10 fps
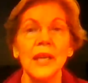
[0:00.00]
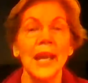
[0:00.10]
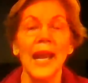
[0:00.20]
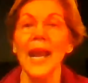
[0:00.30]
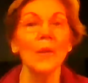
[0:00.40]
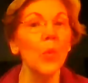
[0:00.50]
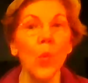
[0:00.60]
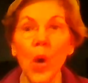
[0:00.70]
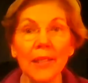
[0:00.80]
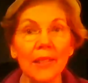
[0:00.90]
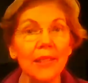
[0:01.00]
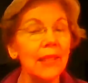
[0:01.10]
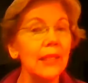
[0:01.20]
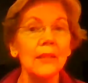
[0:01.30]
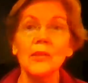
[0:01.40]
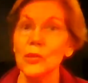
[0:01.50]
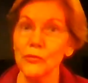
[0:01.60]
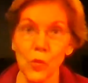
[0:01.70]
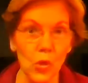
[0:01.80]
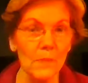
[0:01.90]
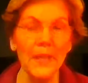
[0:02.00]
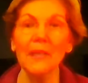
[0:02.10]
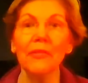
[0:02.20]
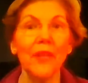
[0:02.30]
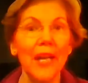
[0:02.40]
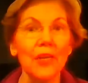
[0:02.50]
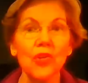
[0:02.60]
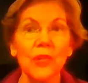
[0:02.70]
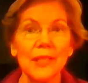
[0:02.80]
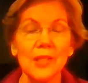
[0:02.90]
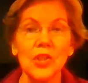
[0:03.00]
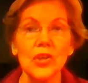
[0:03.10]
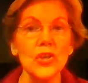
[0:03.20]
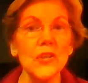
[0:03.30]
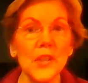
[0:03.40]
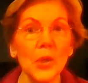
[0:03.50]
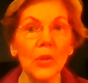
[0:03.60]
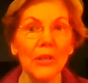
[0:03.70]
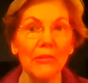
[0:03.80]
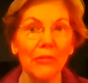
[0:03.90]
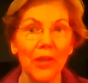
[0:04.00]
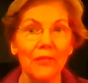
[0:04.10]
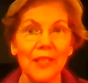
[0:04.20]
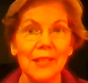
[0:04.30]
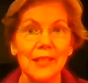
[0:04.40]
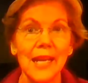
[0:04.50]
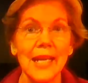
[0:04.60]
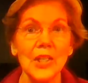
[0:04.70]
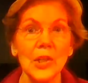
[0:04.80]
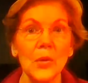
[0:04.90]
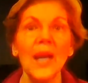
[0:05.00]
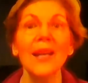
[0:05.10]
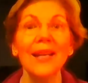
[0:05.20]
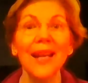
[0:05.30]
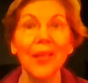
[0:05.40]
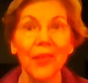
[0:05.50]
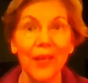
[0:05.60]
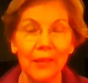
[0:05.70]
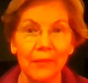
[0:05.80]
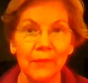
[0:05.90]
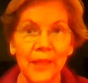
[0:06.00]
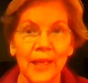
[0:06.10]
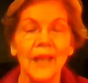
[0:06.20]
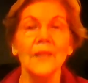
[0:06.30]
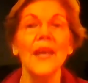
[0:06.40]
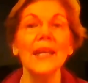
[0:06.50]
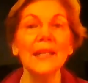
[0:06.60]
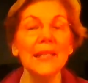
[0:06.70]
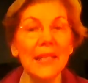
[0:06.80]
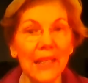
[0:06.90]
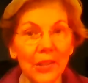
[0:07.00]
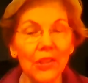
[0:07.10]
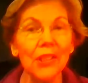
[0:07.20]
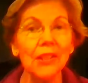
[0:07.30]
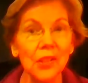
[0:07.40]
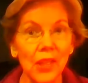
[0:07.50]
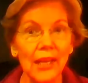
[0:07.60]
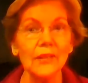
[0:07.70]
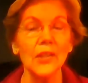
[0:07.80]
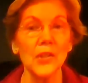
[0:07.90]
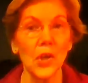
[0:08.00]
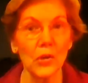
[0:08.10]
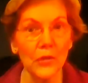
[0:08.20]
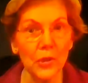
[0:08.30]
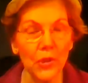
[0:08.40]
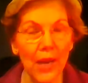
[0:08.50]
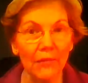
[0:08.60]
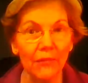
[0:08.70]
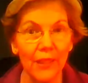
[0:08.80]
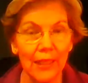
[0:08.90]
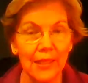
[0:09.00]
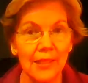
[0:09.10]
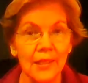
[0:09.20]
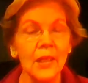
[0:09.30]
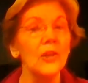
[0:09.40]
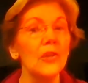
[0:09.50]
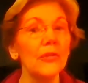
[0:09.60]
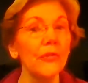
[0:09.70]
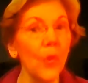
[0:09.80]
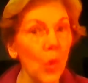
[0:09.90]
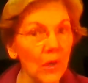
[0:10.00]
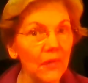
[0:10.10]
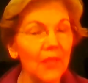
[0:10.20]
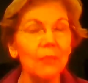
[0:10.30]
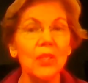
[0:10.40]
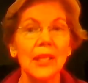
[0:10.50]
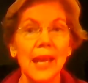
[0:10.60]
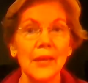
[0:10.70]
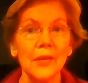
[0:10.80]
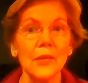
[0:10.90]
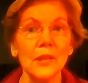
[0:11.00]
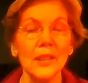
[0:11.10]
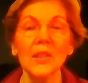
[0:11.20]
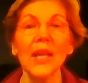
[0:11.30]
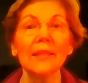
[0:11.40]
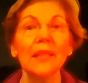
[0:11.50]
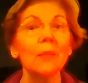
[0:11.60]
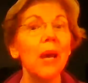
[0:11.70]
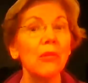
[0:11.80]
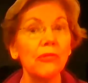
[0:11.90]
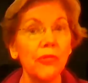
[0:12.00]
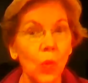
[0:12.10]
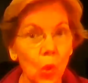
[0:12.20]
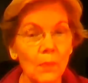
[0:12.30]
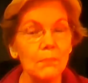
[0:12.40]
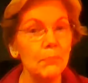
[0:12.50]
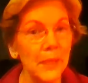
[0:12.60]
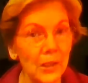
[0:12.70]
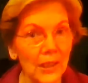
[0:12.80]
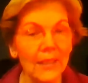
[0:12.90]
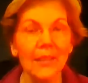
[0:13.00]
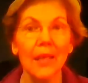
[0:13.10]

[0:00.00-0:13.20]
And what did the four big financial institutions who are in front of us today do? Nothing. They continued to collect those overdraft fees. The four of them together collected about $4 billion.